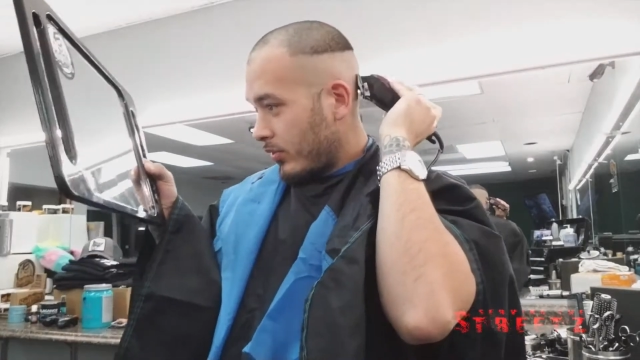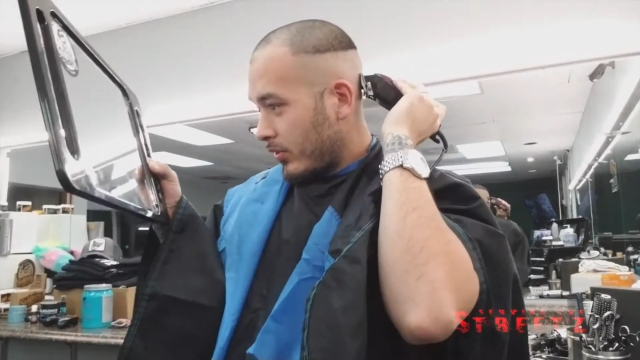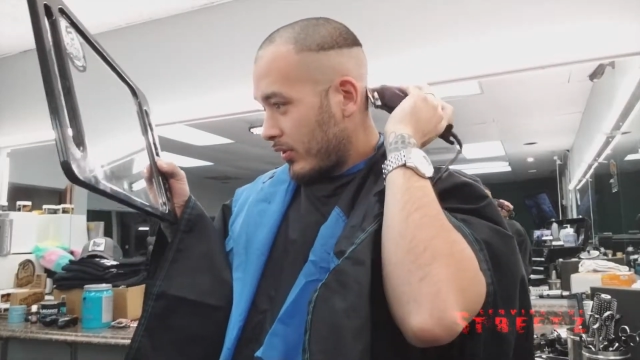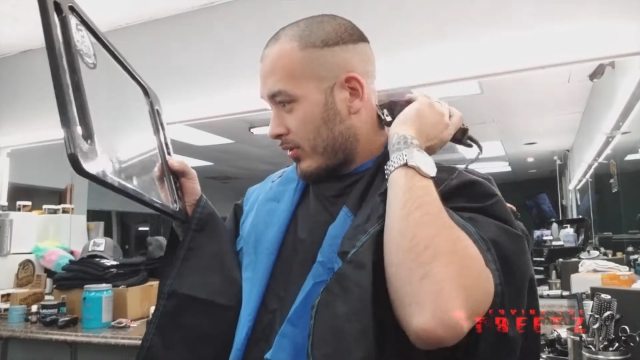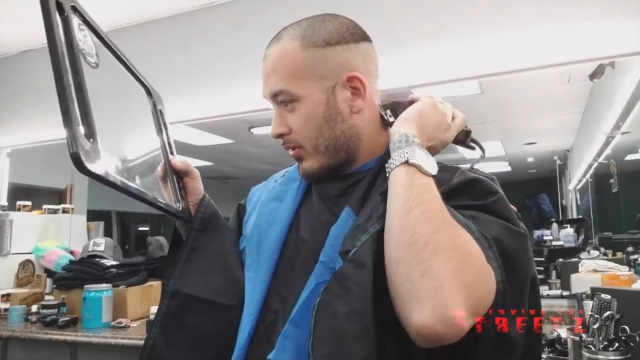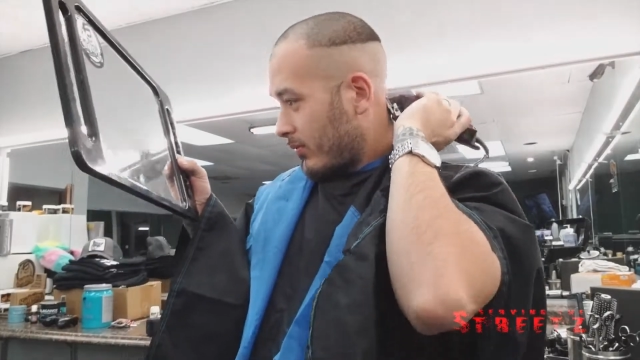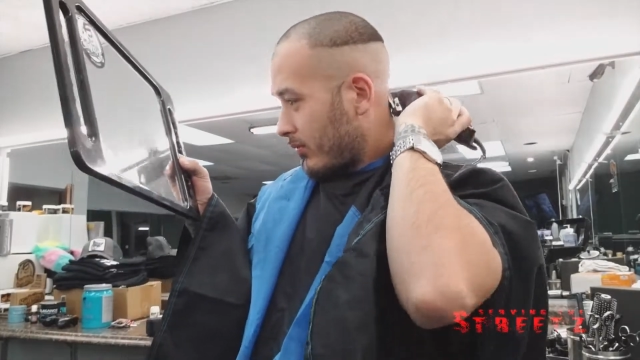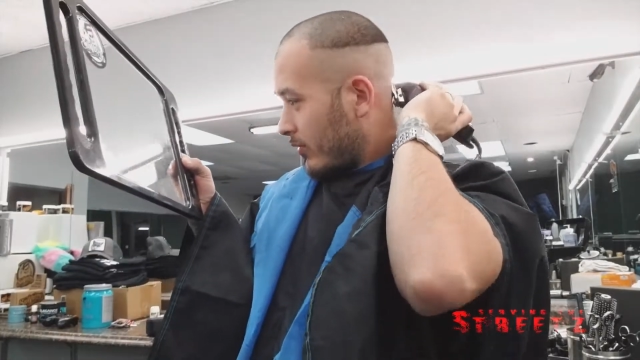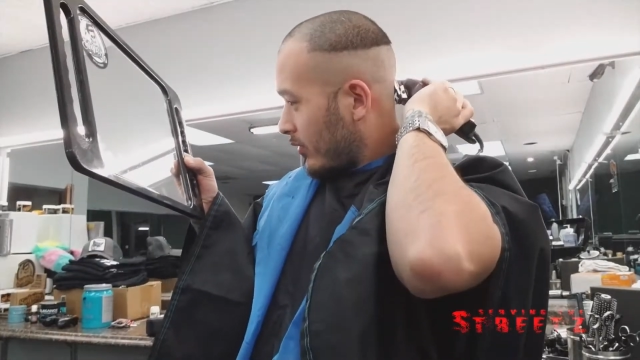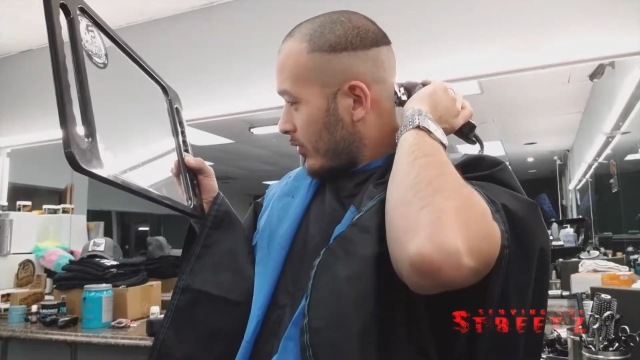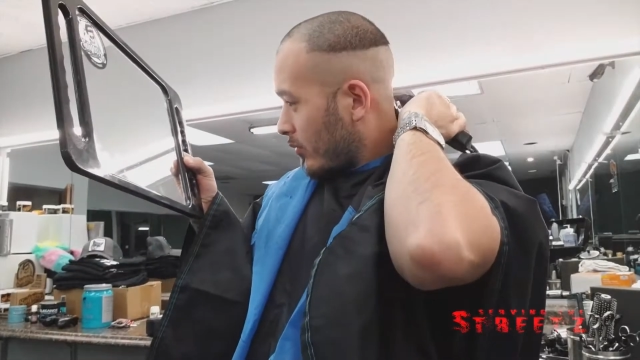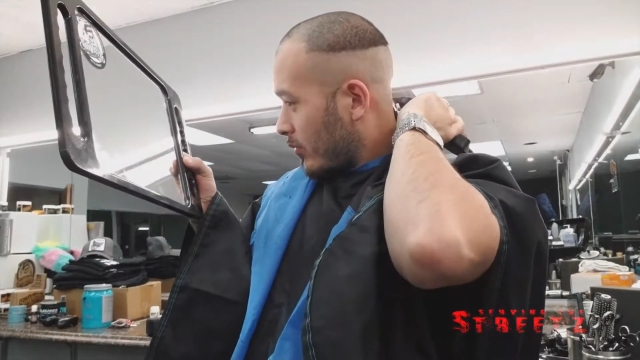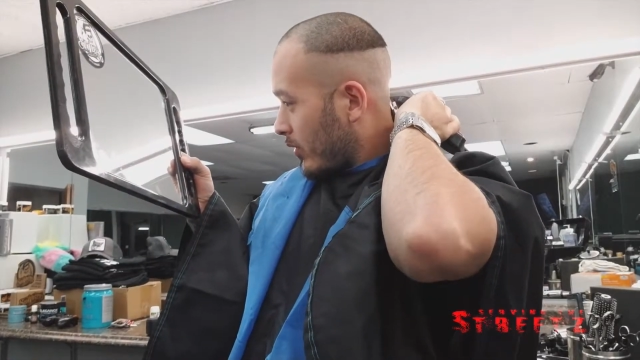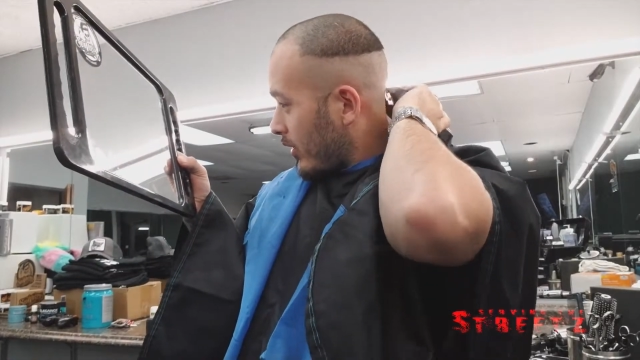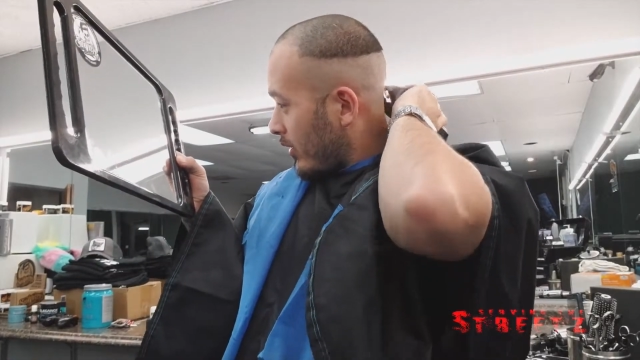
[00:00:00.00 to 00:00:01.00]
putting too much
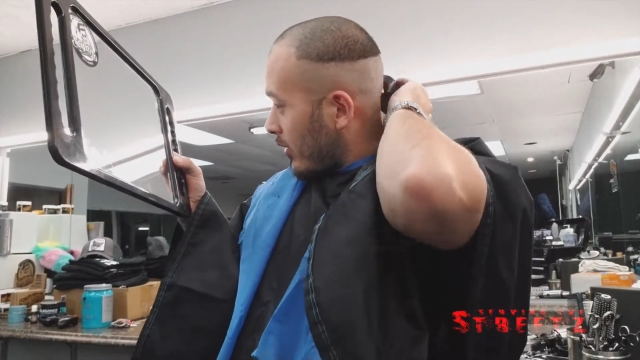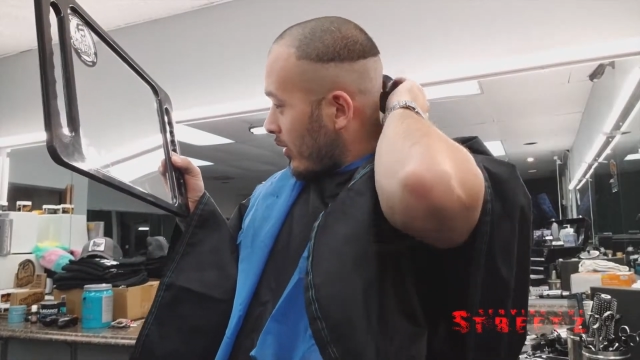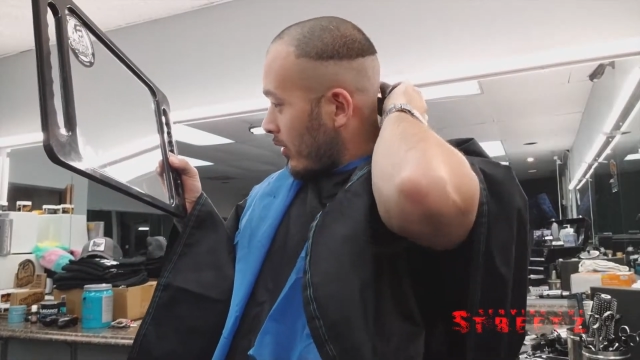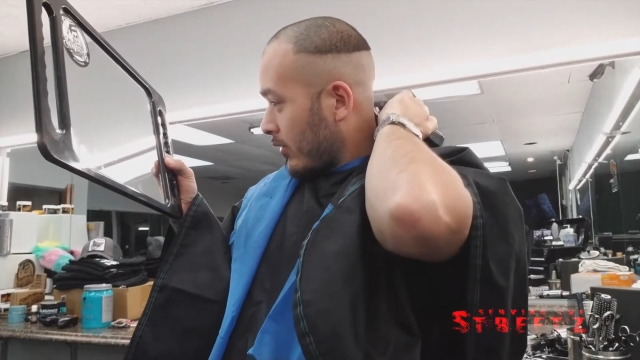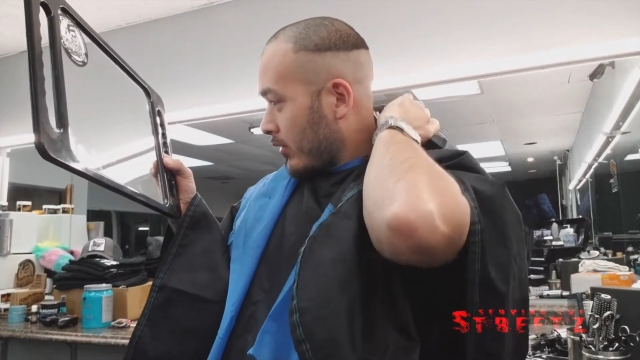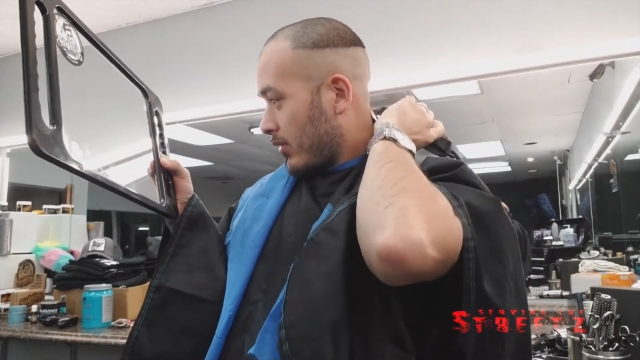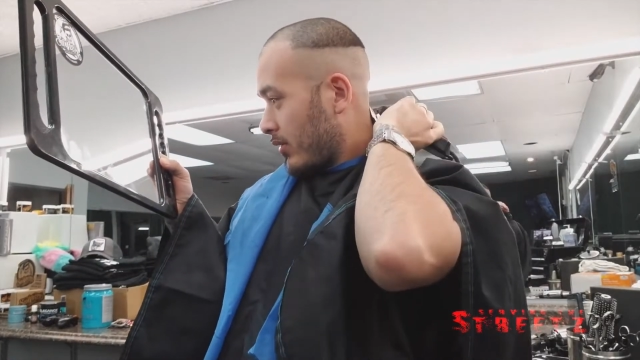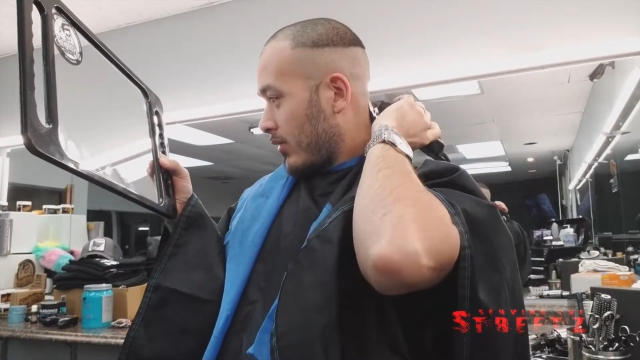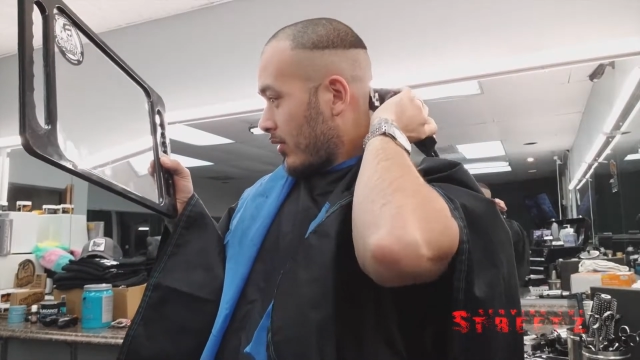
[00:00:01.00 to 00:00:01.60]
wear on